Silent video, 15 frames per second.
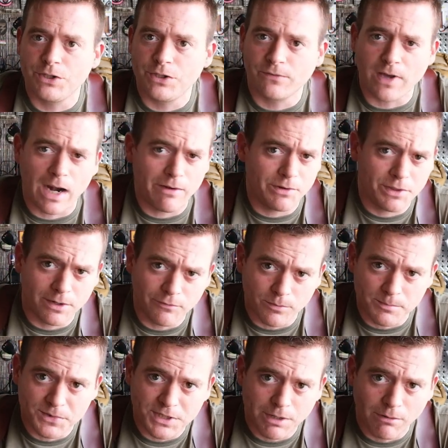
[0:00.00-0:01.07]
you've got everything
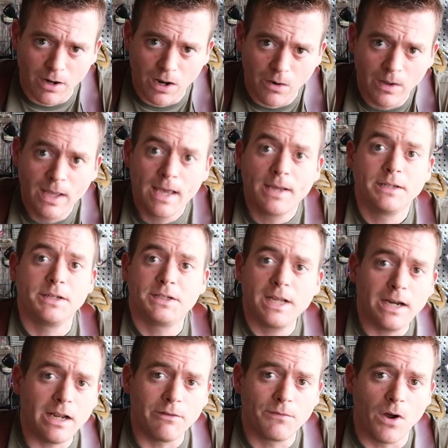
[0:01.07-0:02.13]
from 0 to
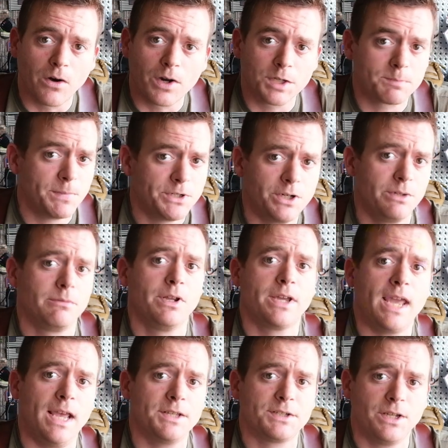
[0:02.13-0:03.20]
10 in focus, but you
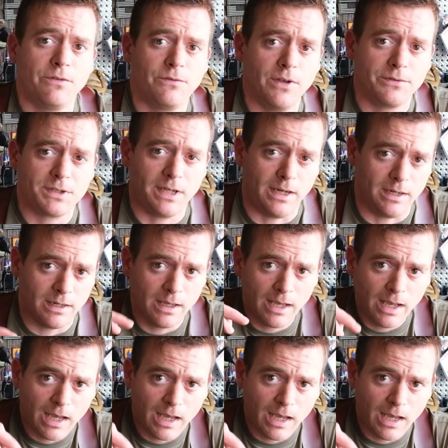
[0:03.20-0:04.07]
can't see 15.